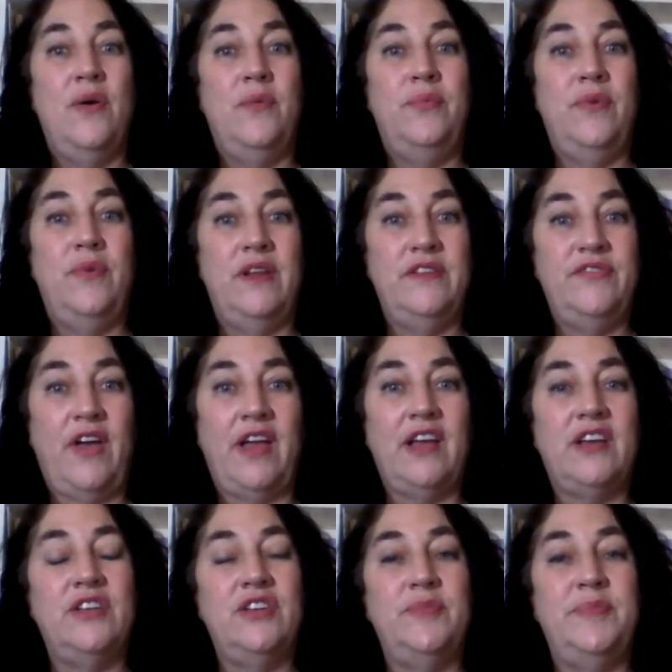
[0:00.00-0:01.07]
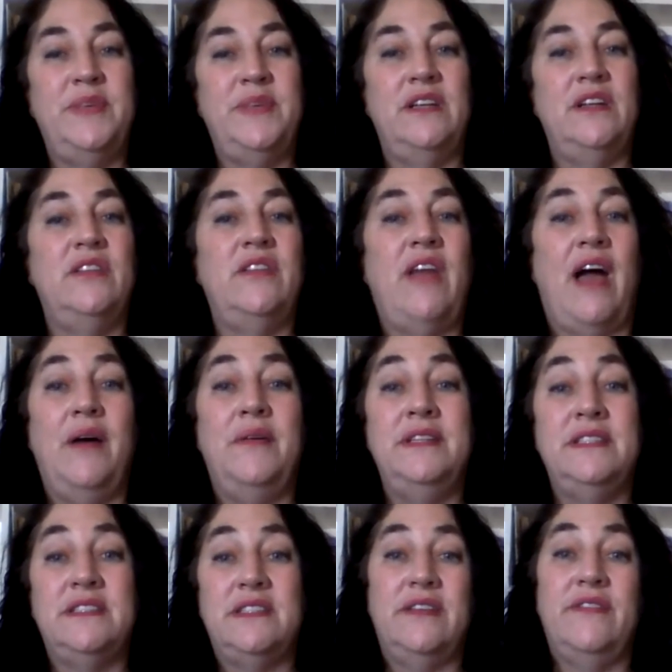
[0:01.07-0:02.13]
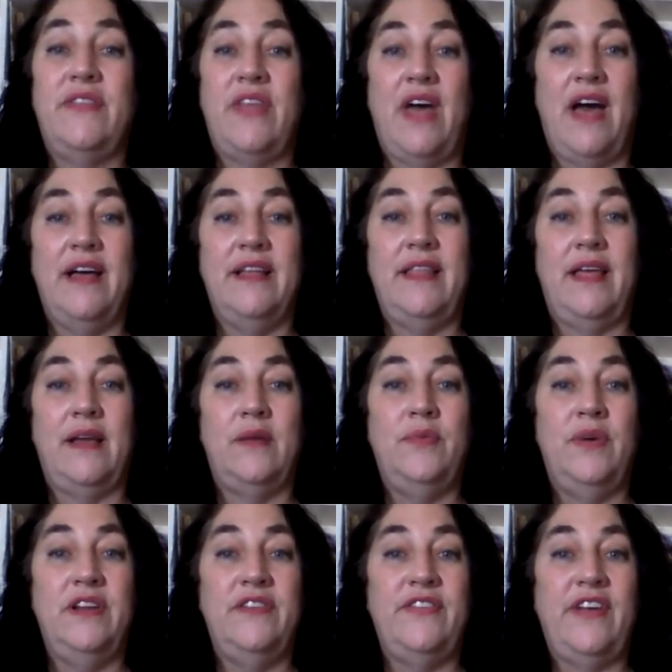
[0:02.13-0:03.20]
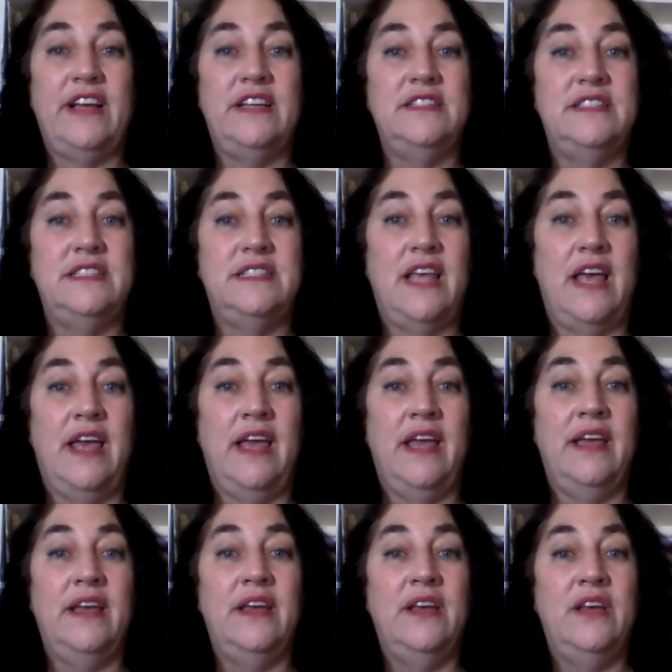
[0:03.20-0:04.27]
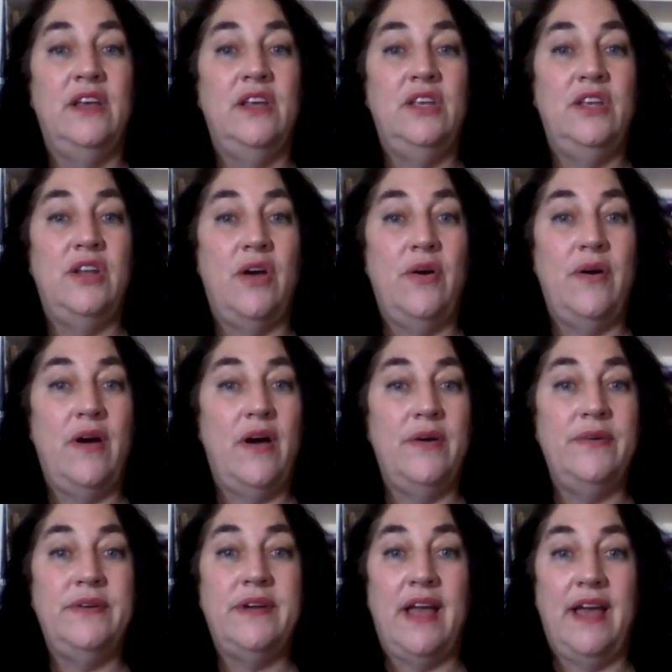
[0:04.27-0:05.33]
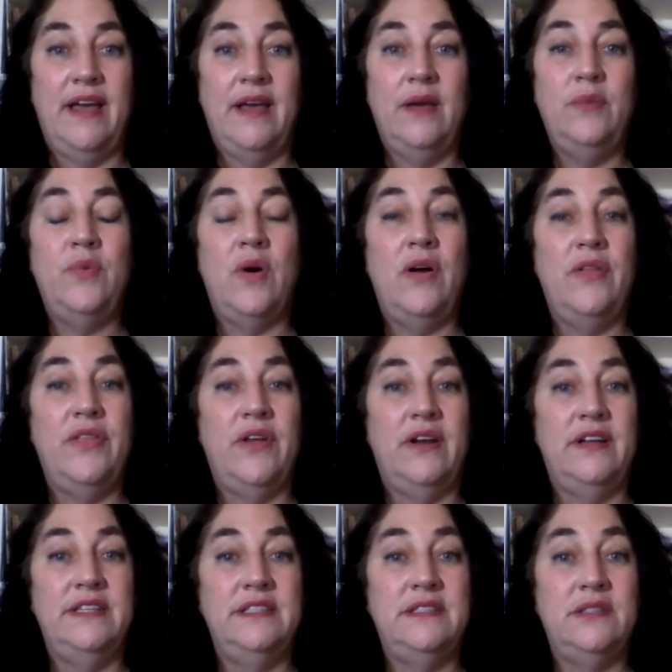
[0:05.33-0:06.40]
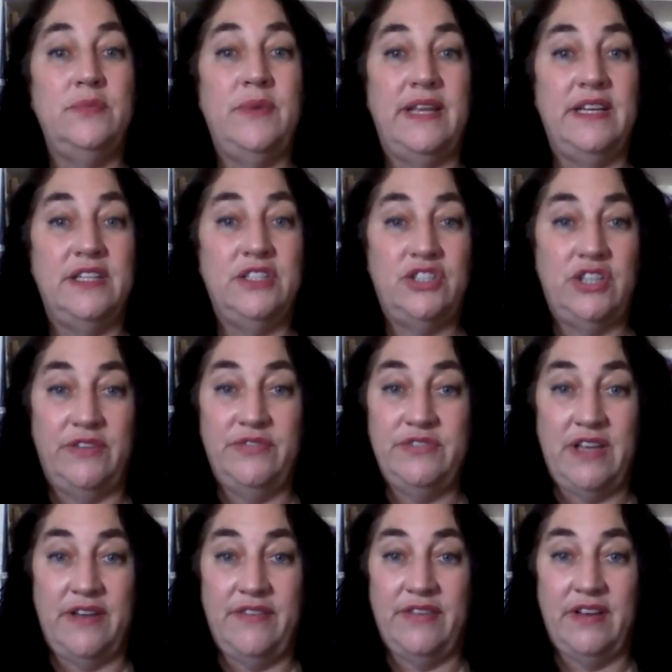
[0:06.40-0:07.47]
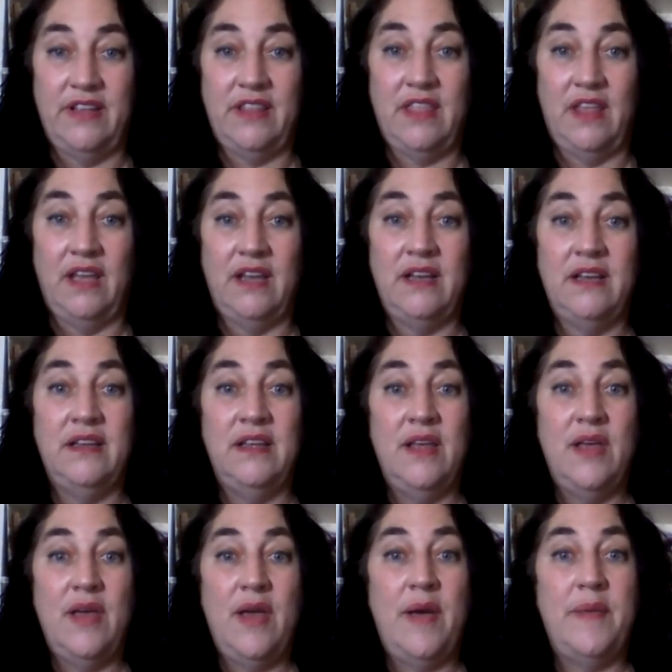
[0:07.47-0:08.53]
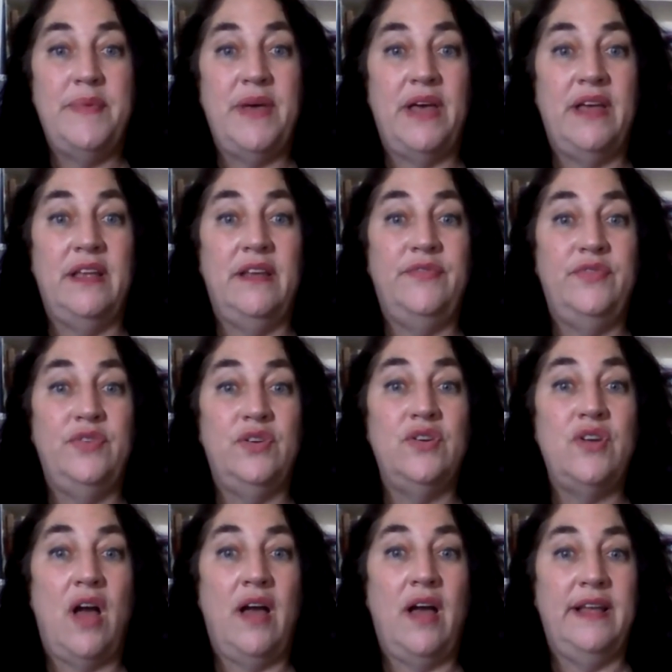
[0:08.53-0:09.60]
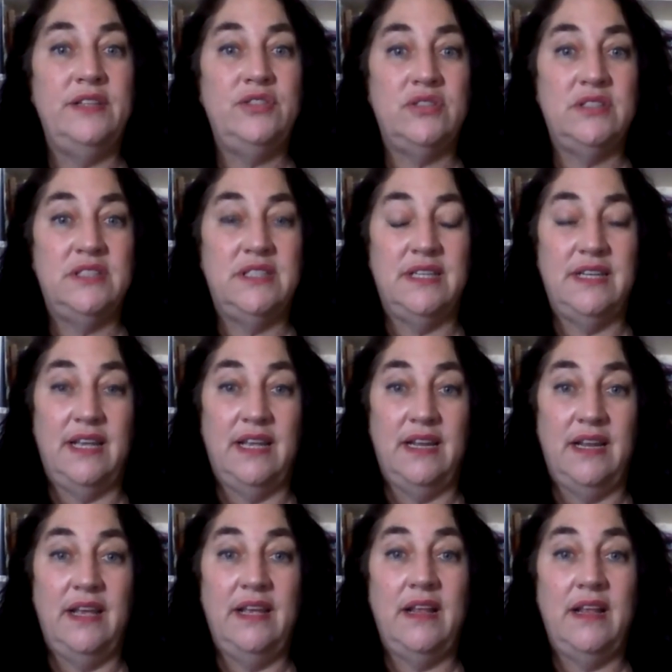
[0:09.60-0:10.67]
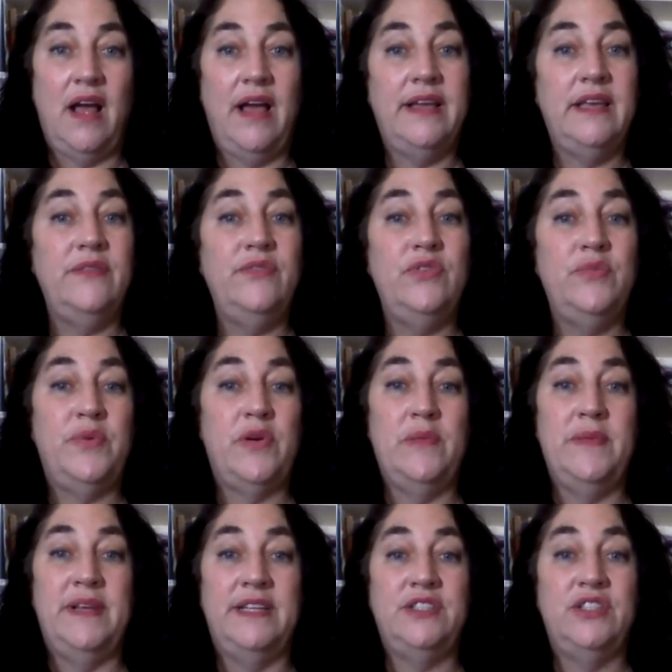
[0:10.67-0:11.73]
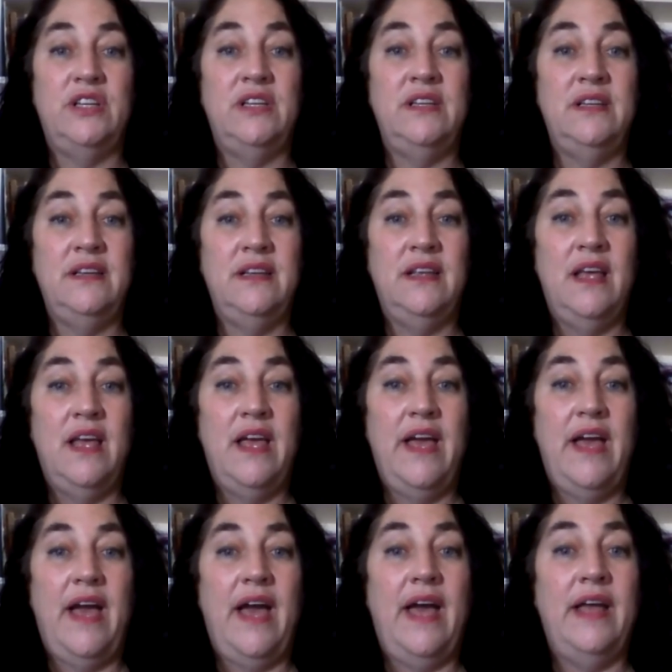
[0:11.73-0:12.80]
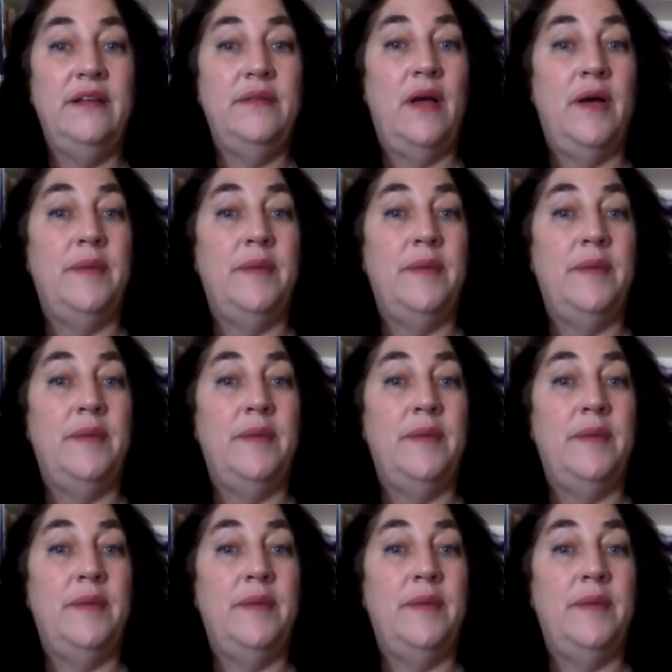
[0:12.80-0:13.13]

what if I could be an allowance of that? Like, what if I could say, okay, well, there is a way to shift everything, but if you're not interested in it, I give you permission. And